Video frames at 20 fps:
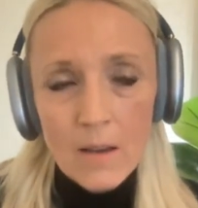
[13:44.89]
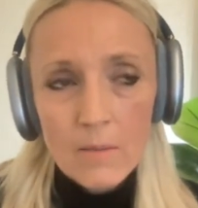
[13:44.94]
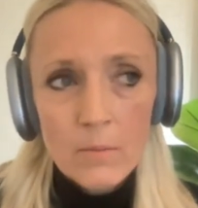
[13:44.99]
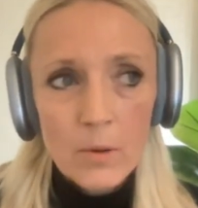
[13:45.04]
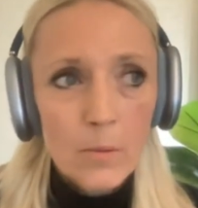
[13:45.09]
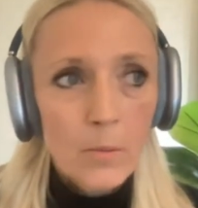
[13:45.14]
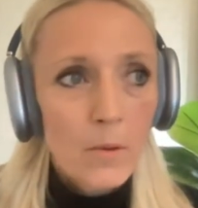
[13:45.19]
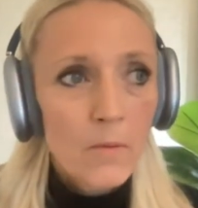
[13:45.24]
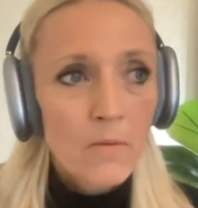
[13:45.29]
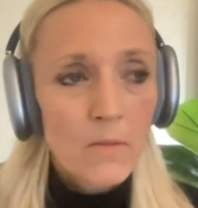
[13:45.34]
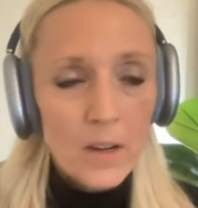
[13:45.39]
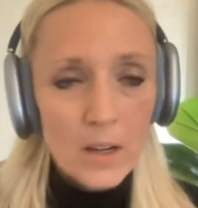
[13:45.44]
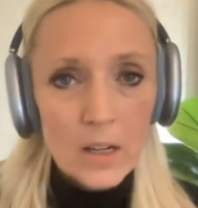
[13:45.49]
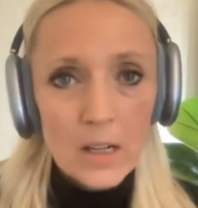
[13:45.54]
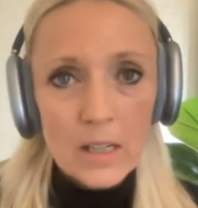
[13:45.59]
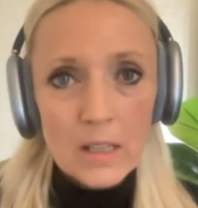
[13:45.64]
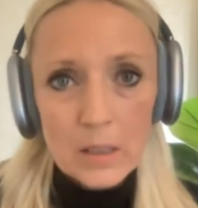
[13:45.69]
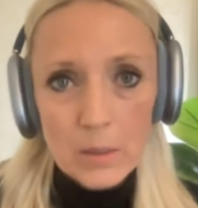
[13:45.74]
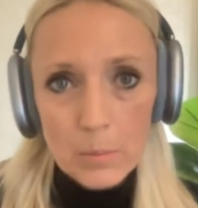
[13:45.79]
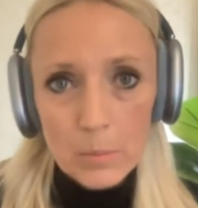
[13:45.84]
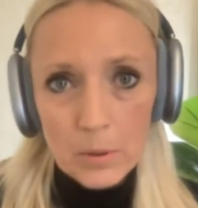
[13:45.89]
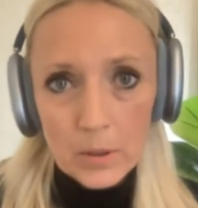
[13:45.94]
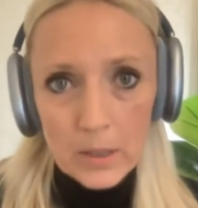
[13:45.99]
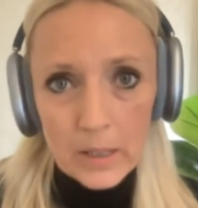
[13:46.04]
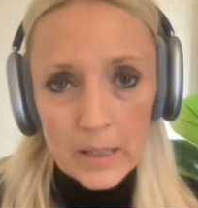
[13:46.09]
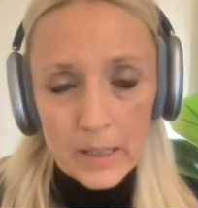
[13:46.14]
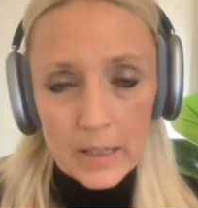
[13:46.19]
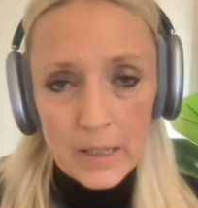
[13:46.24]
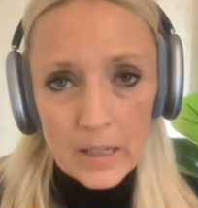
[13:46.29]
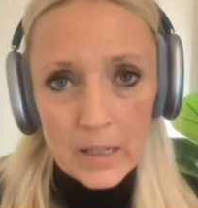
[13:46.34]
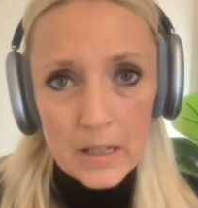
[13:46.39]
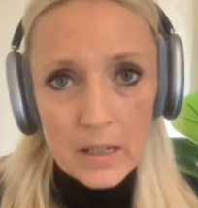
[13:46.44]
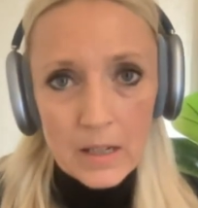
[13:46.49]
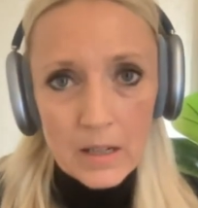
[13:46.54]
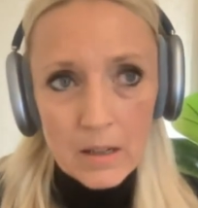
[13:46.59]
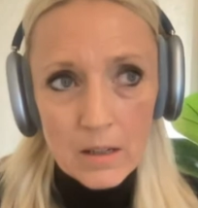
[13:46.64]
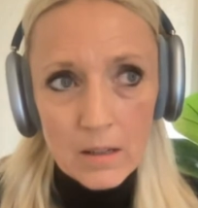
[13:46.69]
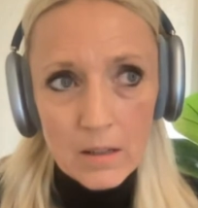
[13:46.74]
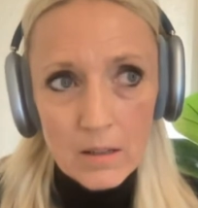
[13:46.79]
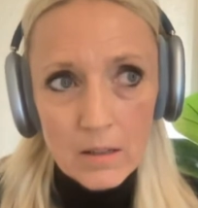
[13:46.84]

from a very depleted,